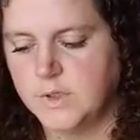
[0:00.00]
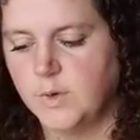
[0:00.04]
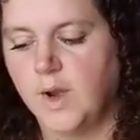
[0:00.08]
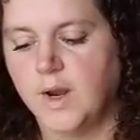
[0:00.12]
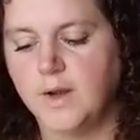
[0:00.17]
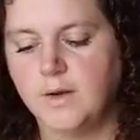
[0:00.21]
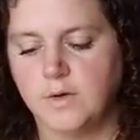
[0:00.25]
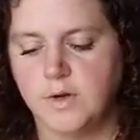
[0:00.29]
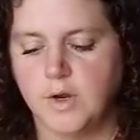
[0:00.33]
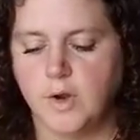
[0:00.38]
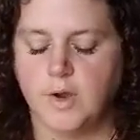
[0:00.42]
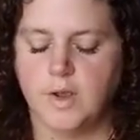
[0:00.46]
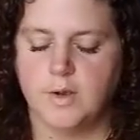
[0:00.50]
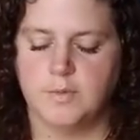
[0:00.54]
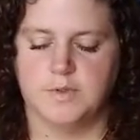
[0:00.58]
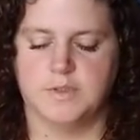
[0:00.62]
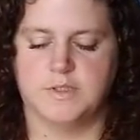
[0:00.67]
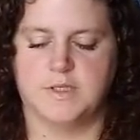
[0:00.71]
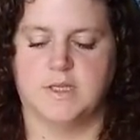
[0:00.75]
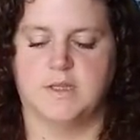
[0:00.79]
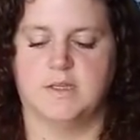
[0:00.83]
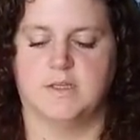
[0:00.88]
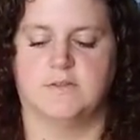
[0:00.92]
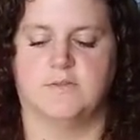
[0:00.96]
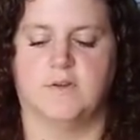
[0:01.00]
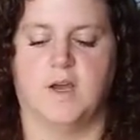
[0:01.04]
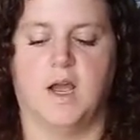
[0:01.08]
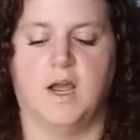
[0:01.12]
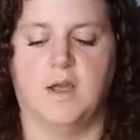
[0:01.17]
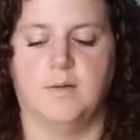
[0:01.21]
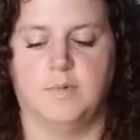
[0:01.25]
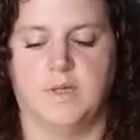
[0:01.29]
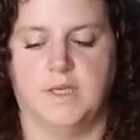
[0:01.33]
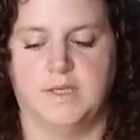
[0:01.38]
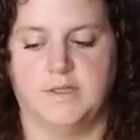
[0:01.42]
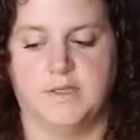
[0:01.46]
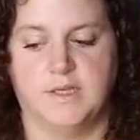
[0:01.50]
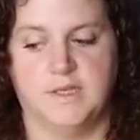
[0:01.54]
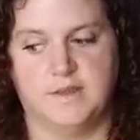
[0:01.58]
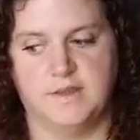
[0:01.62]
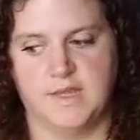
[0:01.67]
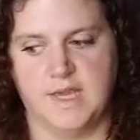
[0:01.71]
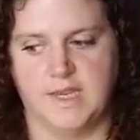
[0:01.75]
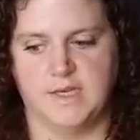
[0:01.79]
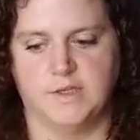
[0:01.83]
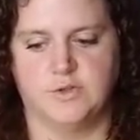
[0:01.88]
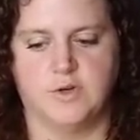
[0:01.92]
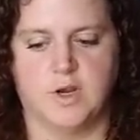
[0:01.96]
I don't know, I almost get this vibe, like, did
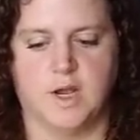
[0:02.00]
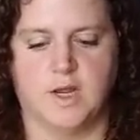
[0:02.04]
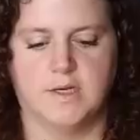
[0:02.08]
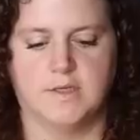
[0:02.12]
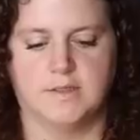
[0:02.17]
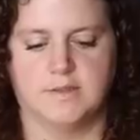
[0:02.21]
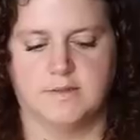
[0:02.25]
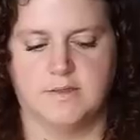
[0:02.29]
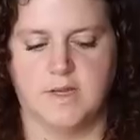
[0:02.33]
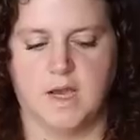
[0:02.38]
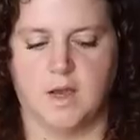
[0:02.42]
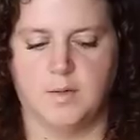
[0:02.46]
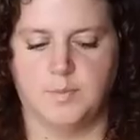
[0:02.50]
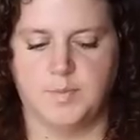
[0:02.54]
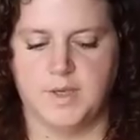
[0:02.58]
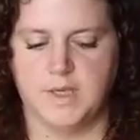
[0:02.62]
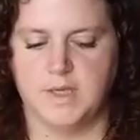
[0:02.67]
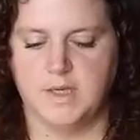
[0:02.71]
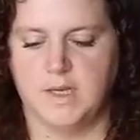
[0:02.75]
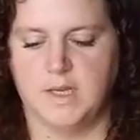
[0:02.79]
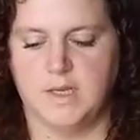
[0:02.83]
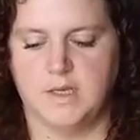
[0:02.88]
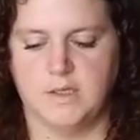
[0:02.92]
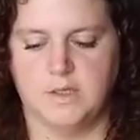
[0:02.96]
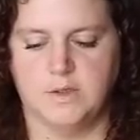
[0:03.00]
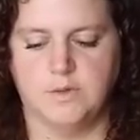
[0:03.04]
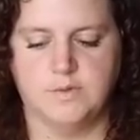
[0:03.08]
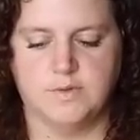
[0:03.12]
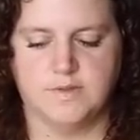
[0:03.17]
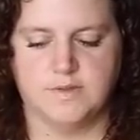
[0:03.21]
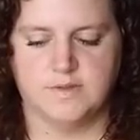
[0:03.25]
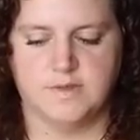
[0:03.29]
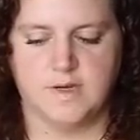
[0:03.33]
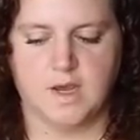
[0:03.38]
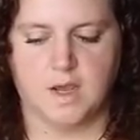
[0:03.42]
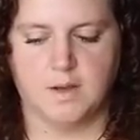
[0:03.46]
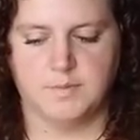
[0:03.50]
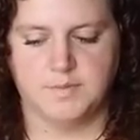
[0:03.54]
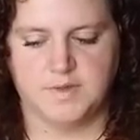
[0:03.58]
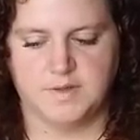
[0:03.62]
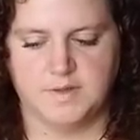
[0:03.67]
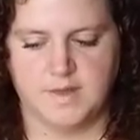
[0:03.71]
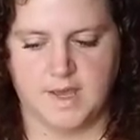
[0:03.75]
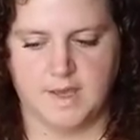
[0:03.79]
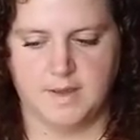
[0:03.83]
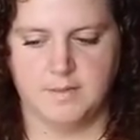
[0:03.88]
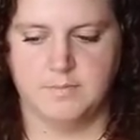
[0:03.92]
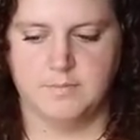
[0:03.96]
they try to stop it and you stopped
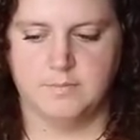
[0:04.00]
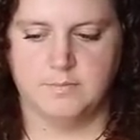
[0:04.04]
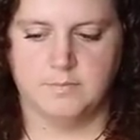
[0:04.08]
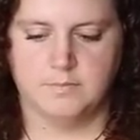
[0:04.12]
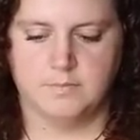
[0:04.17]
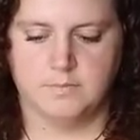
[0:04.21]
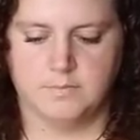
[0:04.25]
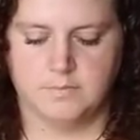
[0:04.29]
them?